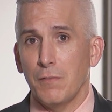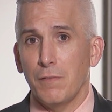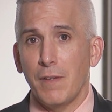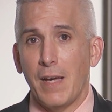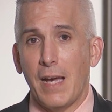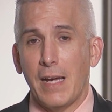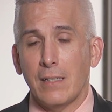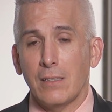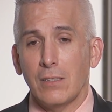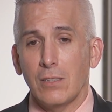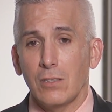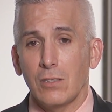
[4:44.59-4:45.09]

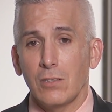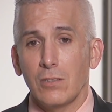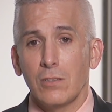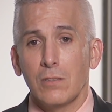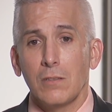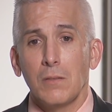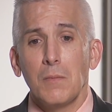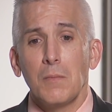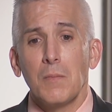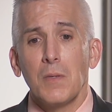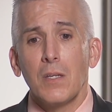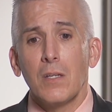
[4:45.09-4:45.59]
factors.
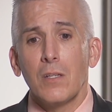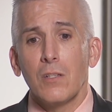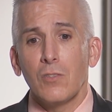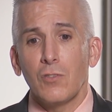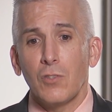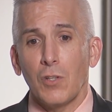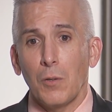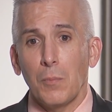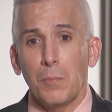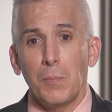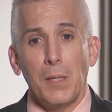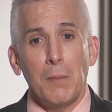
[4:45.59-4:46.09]

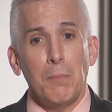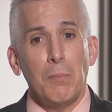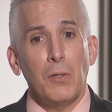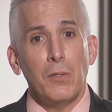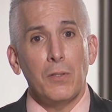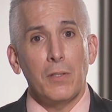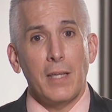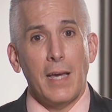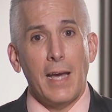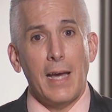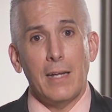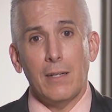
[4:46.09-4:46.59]
So
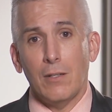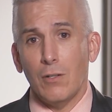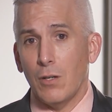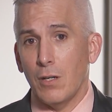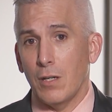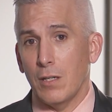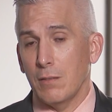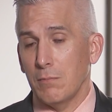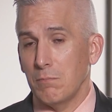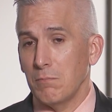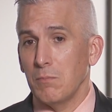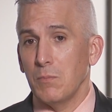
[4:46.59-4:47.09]
people that
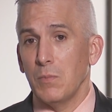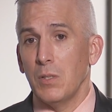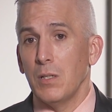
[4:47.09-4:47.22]
are